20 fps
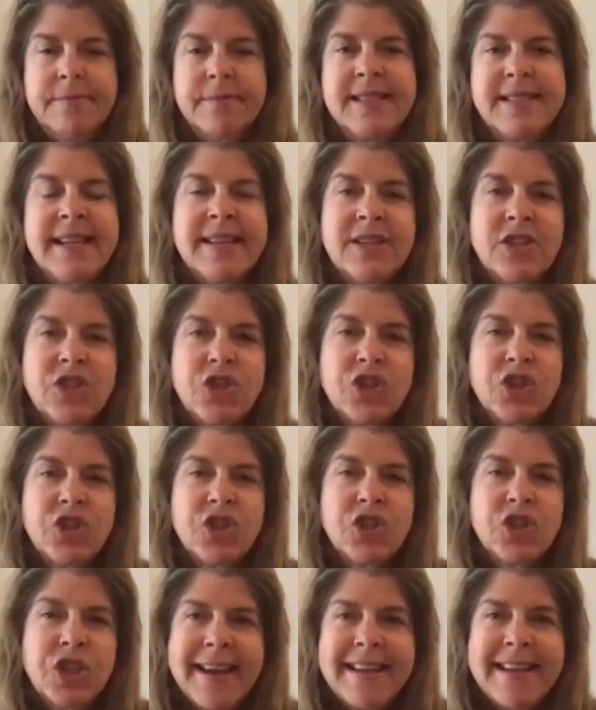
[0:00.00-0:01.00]
The sun's
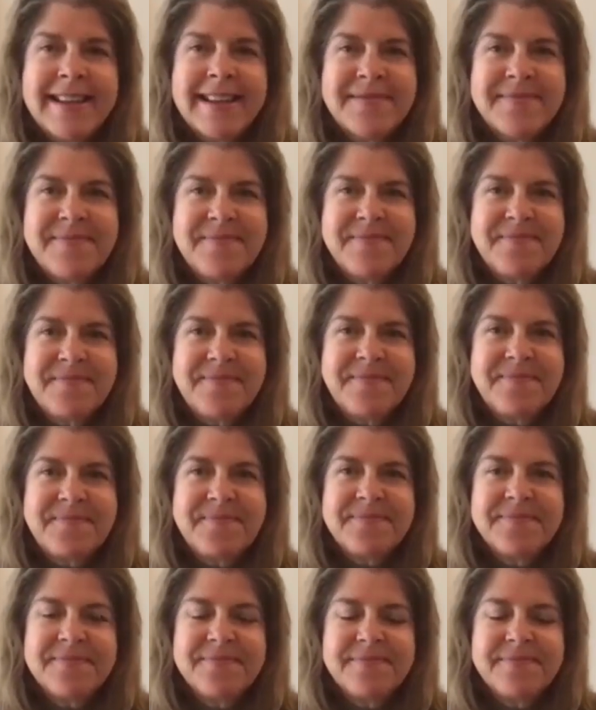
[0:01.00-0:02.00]
shining.
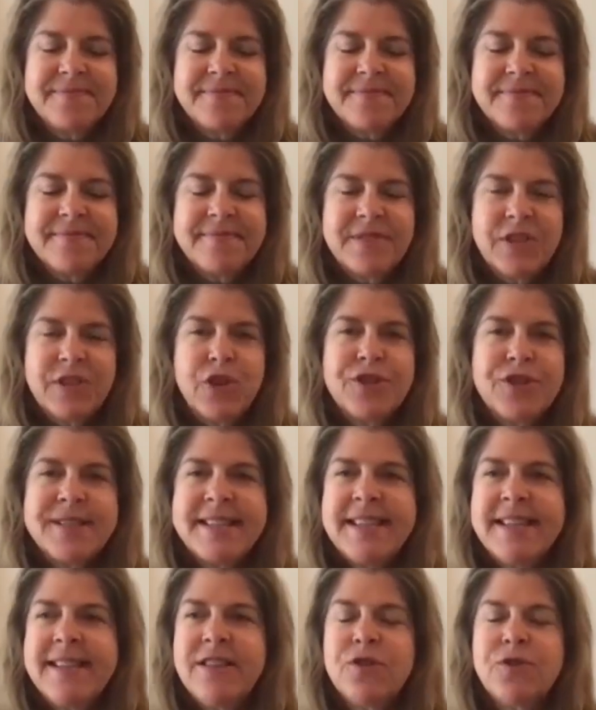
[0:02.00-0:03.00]
You're
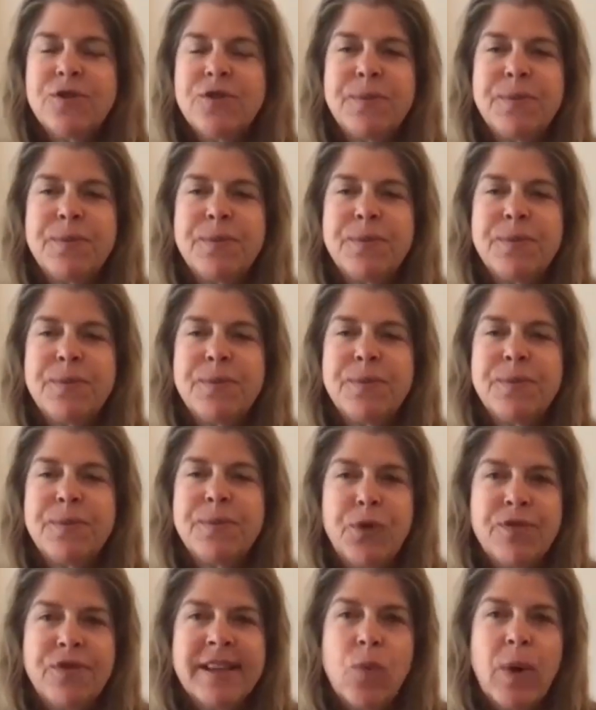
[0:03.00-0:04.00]
seeing those
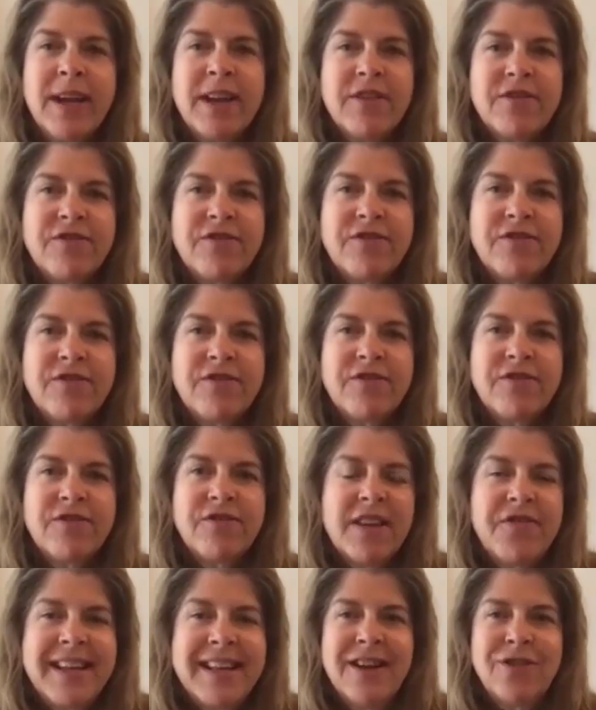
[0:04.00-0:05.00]
beautiful little white
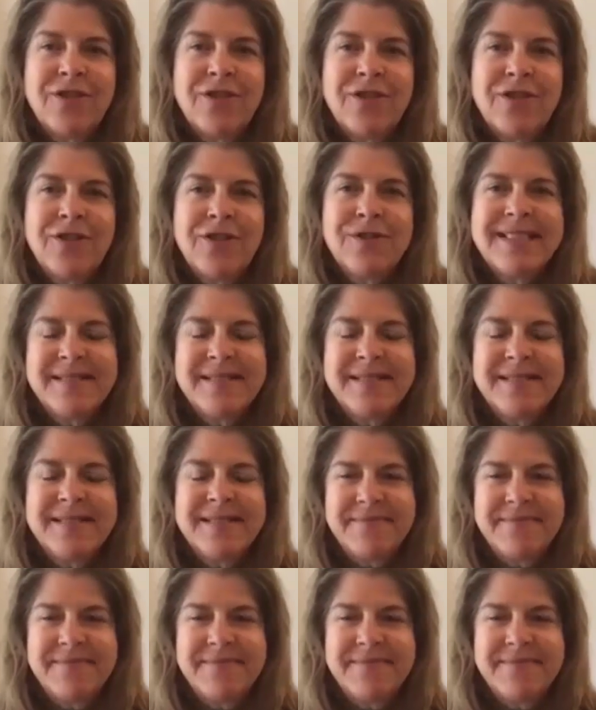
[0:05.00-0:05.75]
fluffy clouds.